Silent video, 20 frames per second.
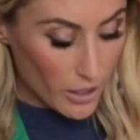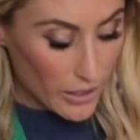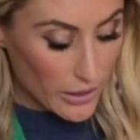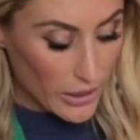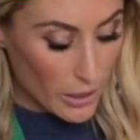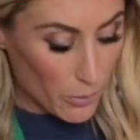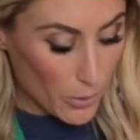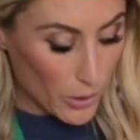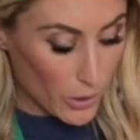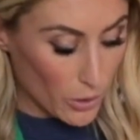
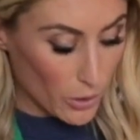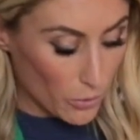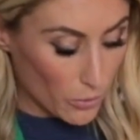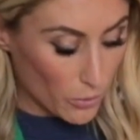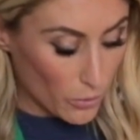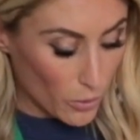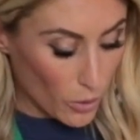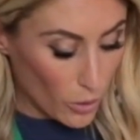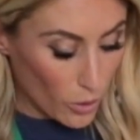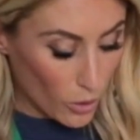Then we're
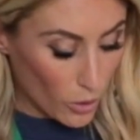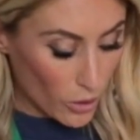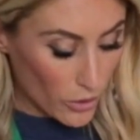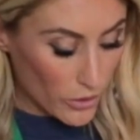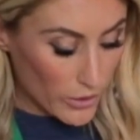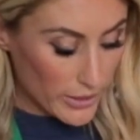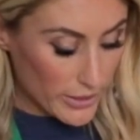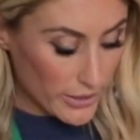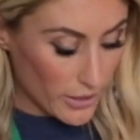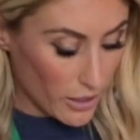gonna roll
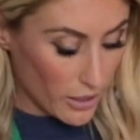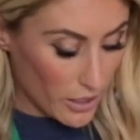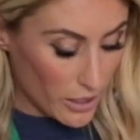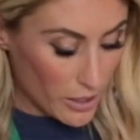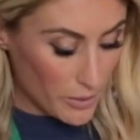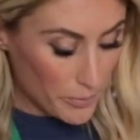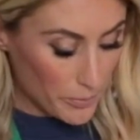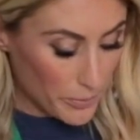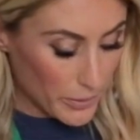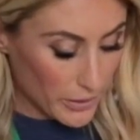this
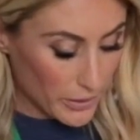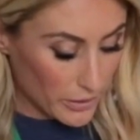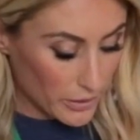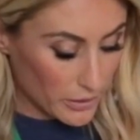up,